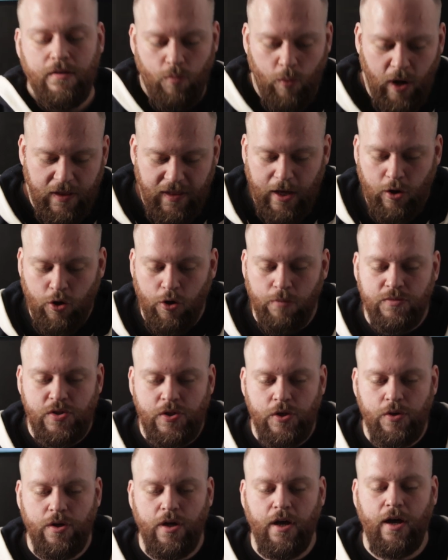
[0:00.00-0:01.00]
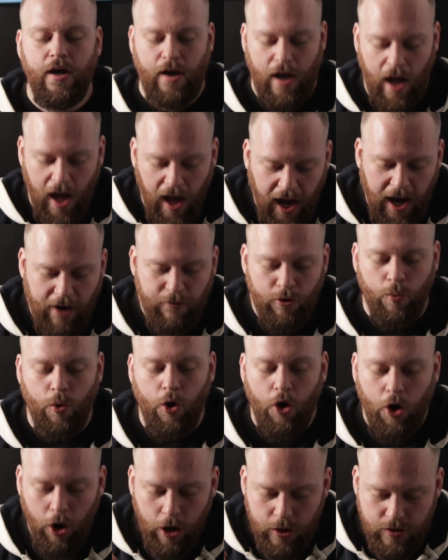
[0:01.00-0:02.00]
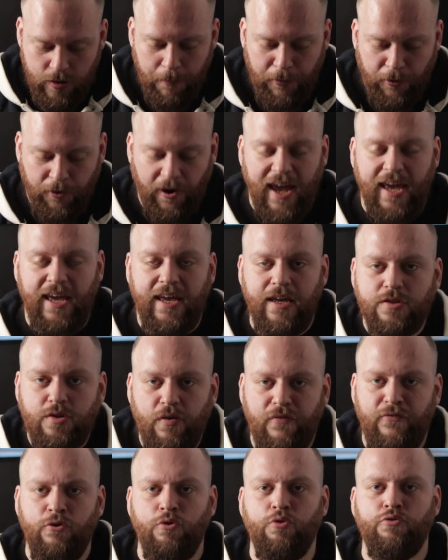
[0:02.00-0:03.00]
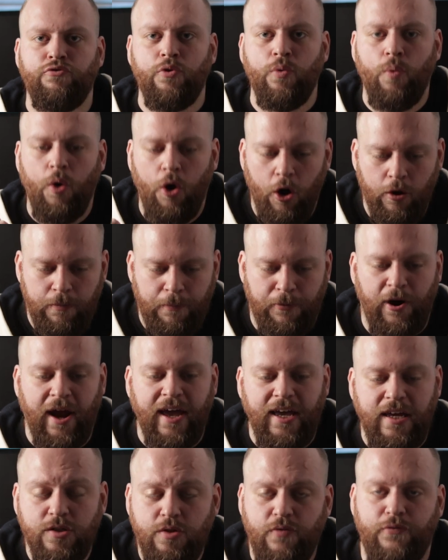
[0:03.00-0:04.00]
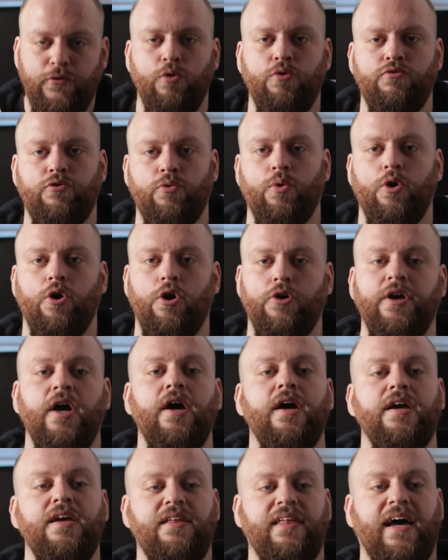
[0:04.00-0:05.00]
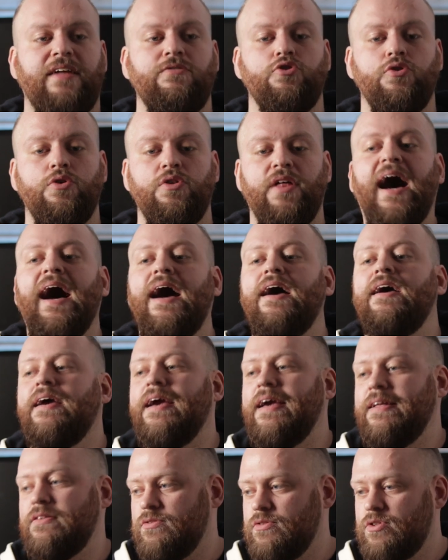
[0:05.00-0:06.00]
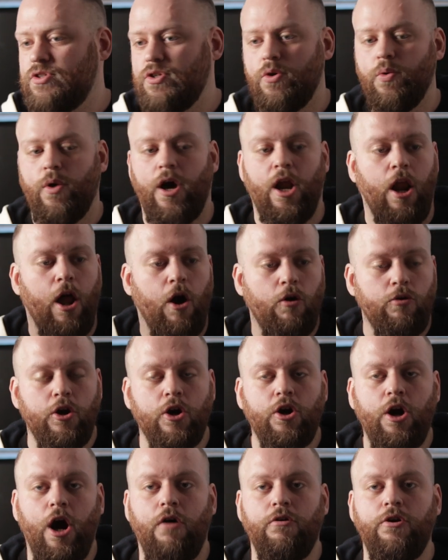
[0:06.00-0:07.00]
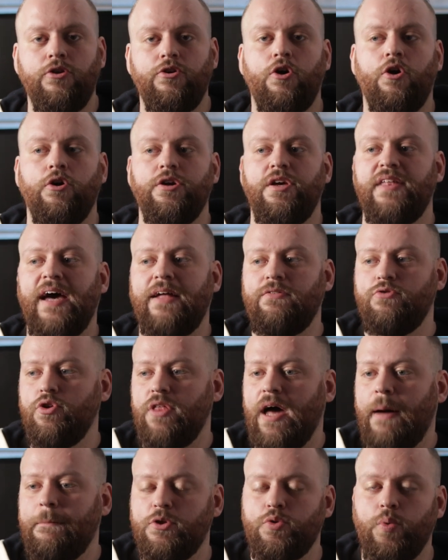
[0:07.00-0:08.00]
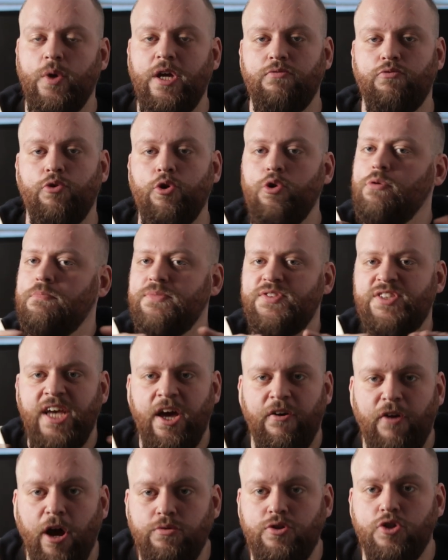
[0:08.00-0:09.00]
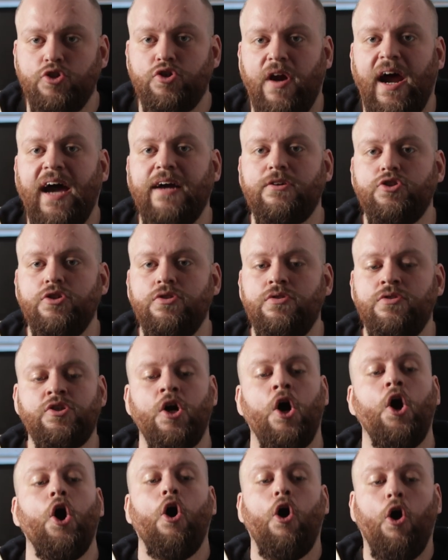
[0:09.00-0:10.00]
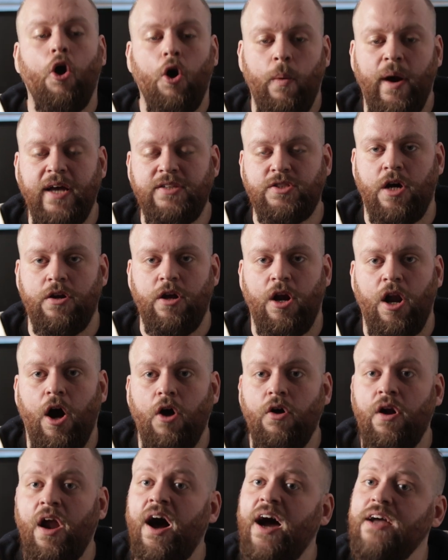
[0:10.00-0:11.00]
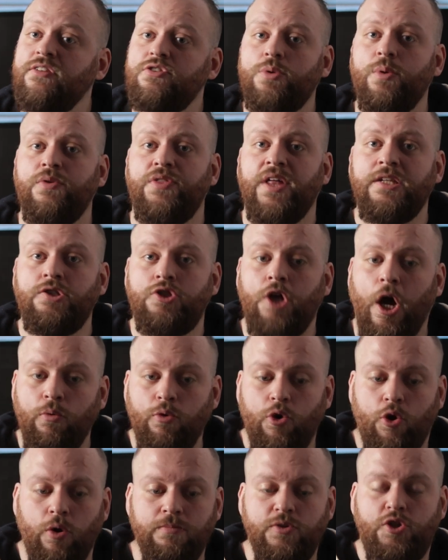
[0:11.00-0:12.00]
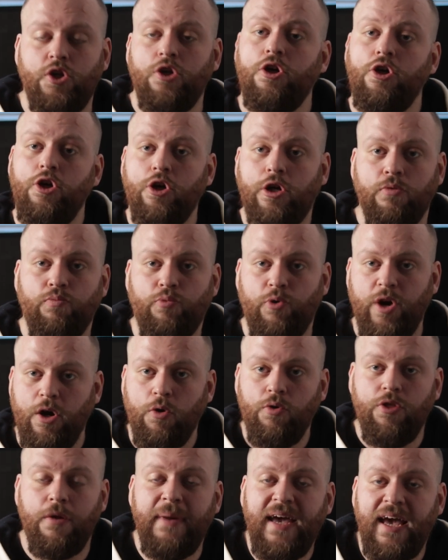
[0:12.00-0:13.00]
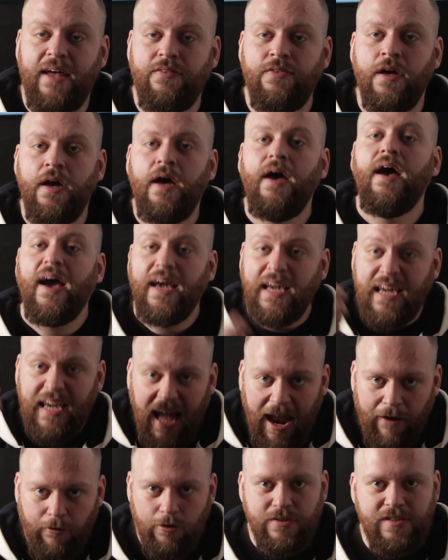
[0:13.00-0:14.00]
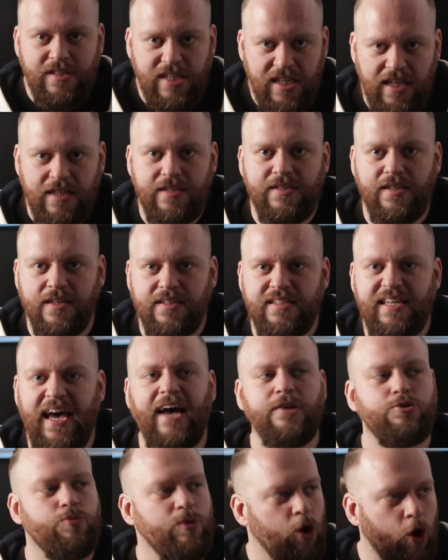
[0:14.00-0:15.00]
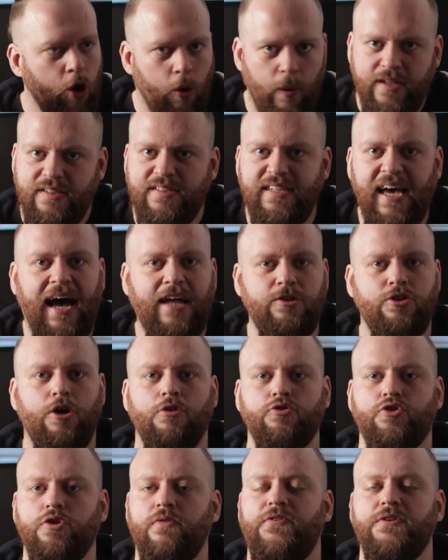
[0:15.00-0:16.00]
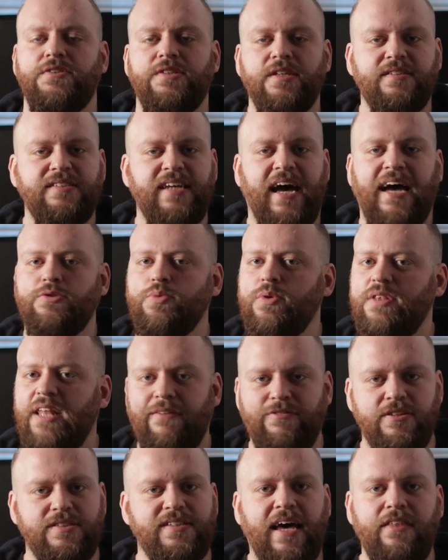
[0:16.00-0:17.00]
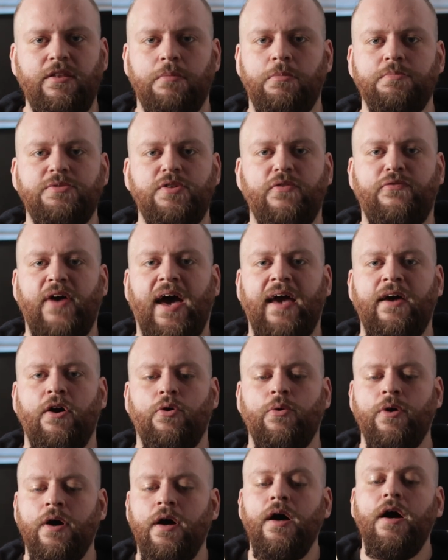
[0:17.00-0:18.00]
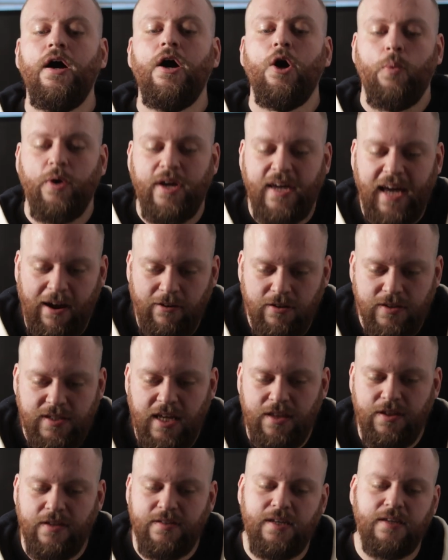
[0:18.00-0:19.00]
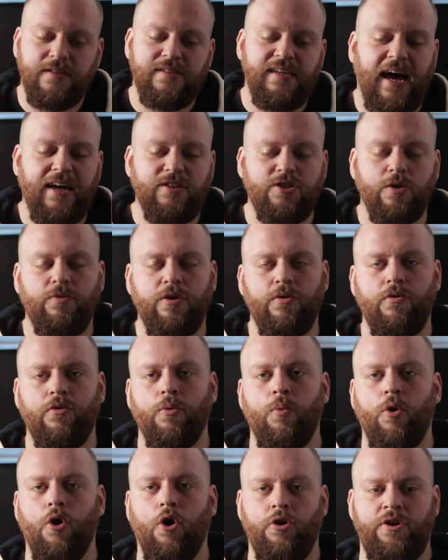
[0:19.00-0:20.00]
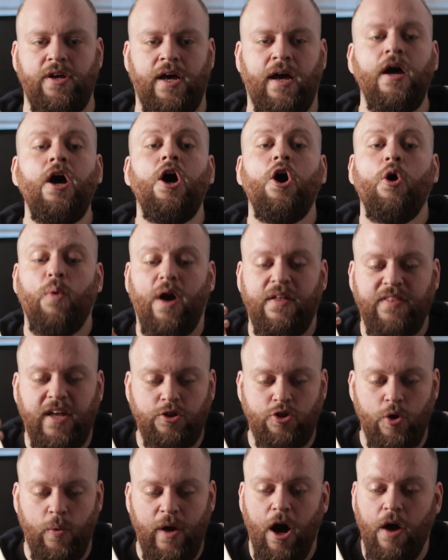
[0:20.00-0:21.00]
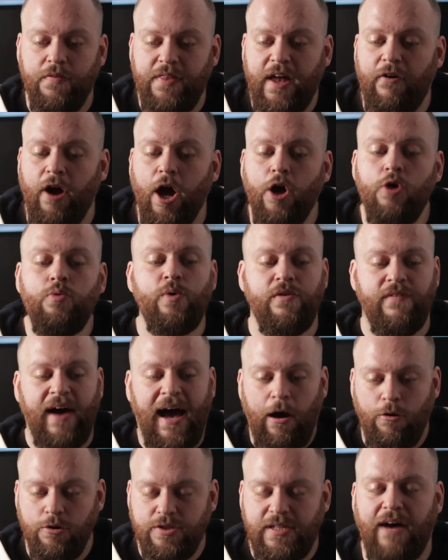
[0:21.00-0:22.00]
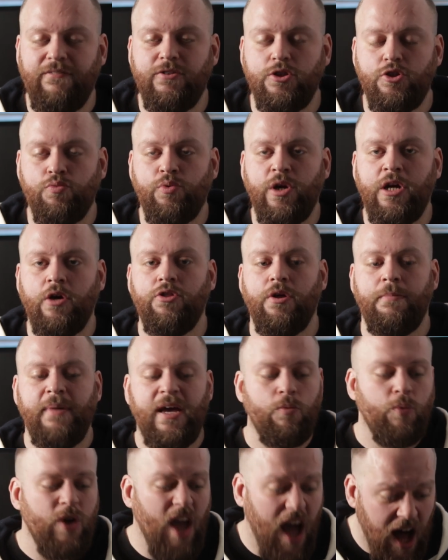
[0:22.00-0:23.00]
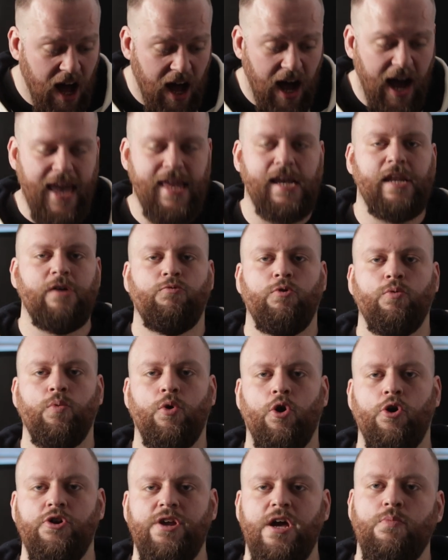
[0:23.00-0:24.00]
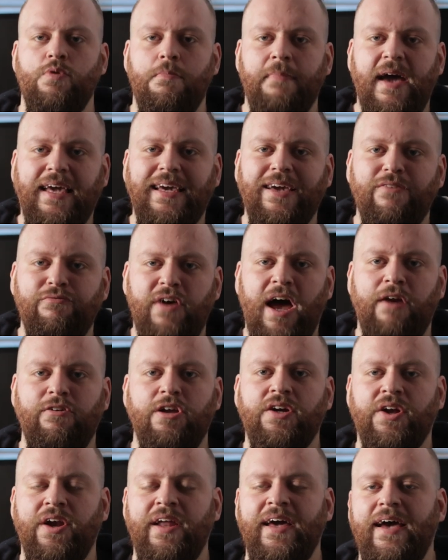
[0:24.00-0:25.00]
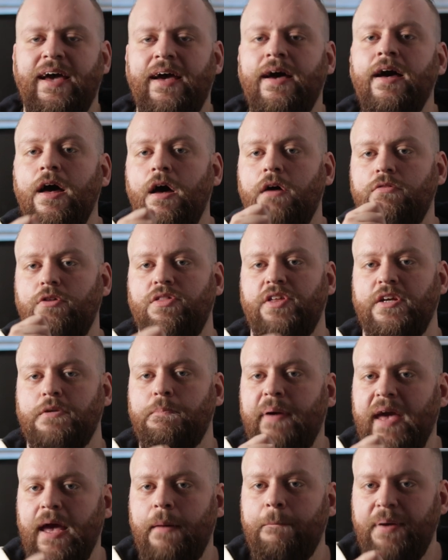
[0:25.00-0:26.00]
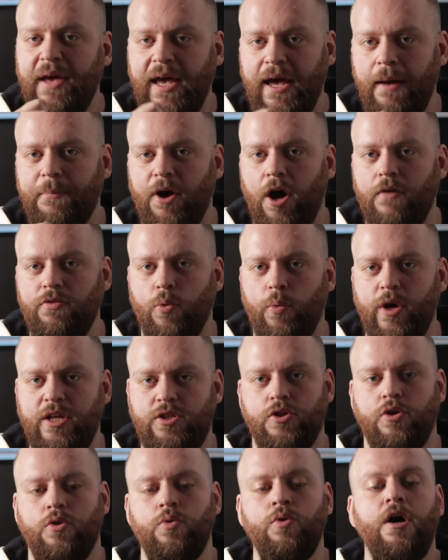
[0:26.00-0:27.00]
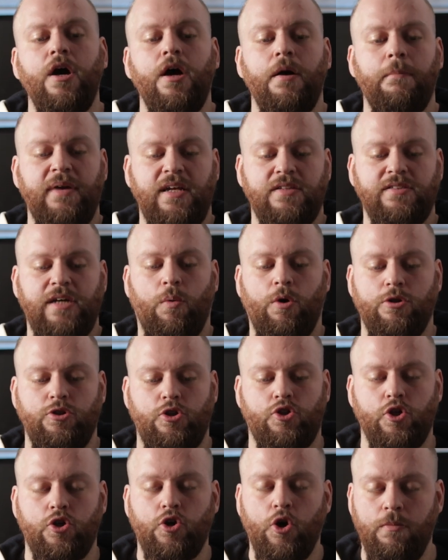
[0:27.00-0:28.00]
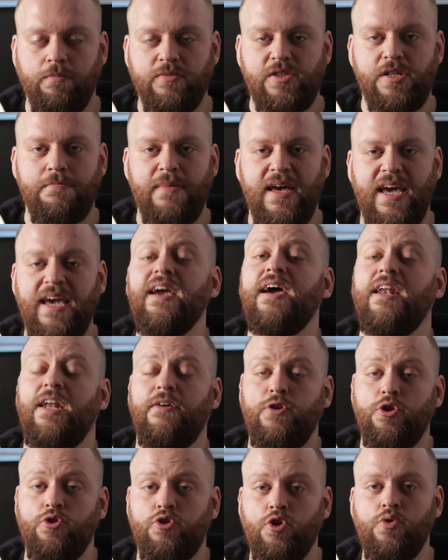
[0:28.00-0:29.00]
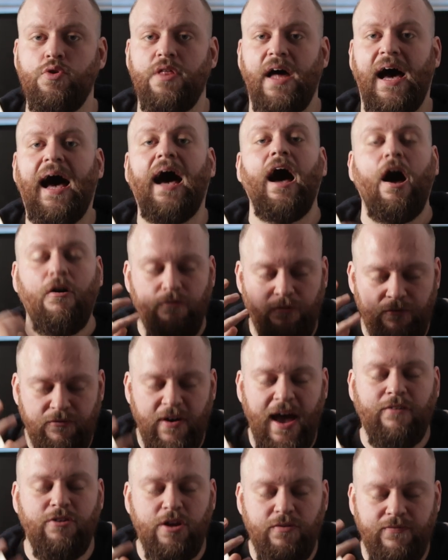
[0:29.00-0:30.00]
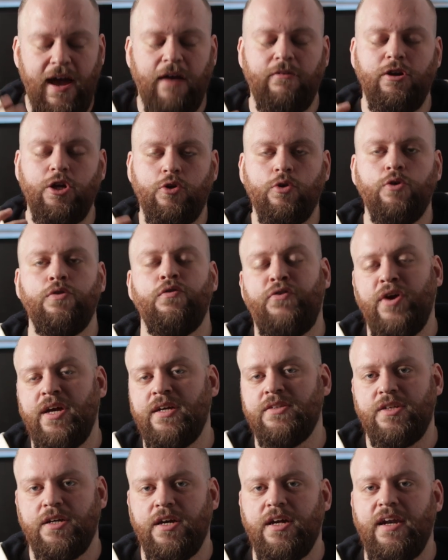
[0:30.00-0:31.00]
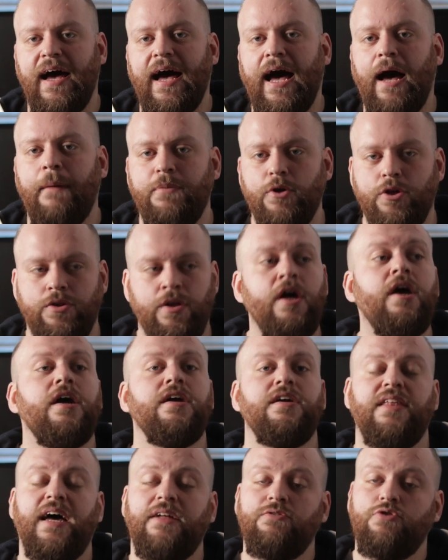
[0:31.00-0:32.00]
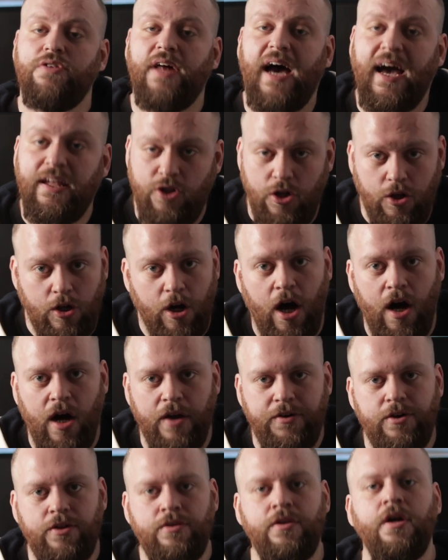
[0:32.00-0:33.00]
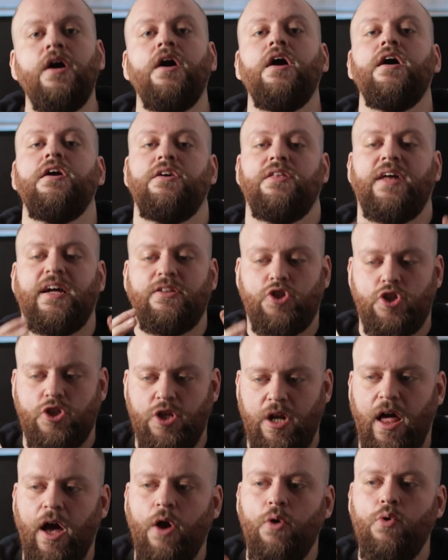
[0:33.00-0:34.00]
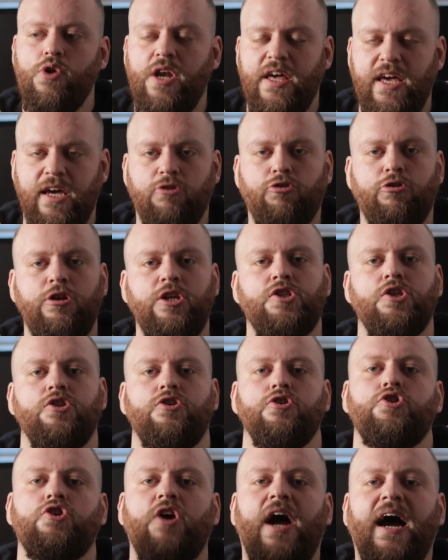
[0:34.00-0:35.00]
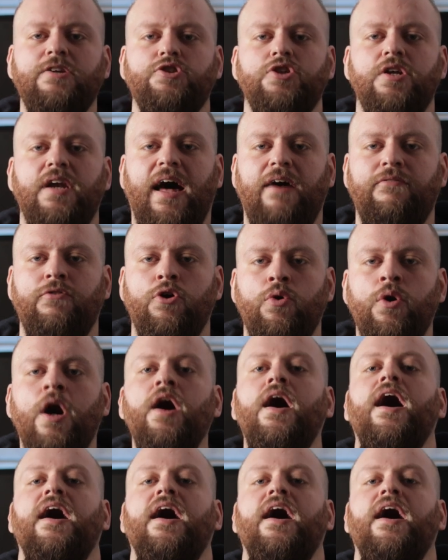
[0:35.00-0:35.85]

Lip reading: When they come to you, high reward, praise, food reward, praise, food reward. You then do that into a longer corridor. You then do that between rooms, zero distractions, always on a long line. So if they don't come to you, you can reel them in and guarantee success. We always set our dogs up for success. We never set them up to fail. We guarantee the success and we reward it. When they do it on their own without us having to reel them in, we highly reward it. We make it very clear that this pip, pip on the whistle means I want you to come to me. And if you do that, very, very good things are going to happen. You then do that in your garden, you then slowly increase the distraction level,